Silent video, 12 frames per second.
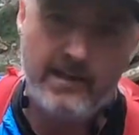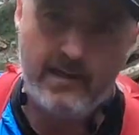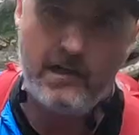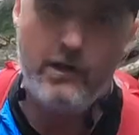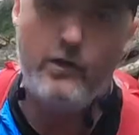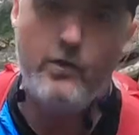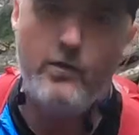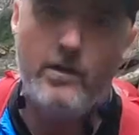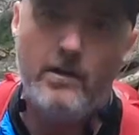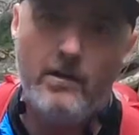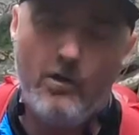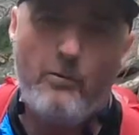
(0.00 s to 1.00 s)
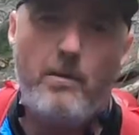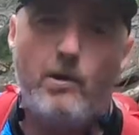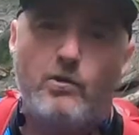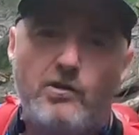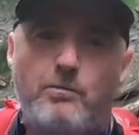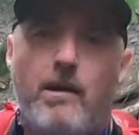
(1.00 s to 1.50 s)
include
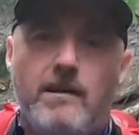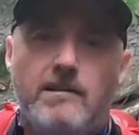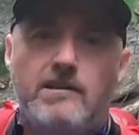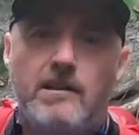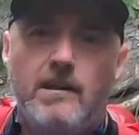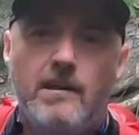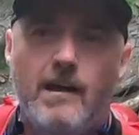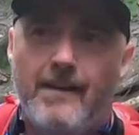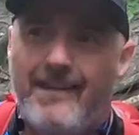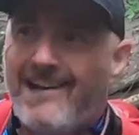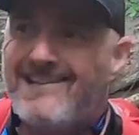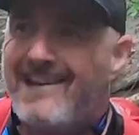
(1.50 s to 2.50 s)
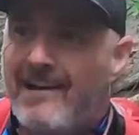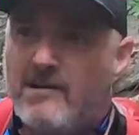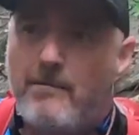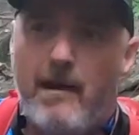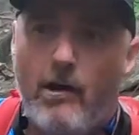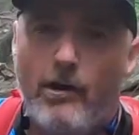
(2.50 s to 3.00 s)
uphill sprints, and that sounds
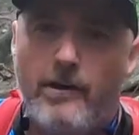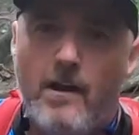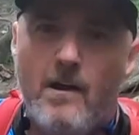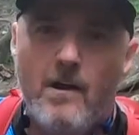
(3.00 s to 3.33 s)
a bit odd,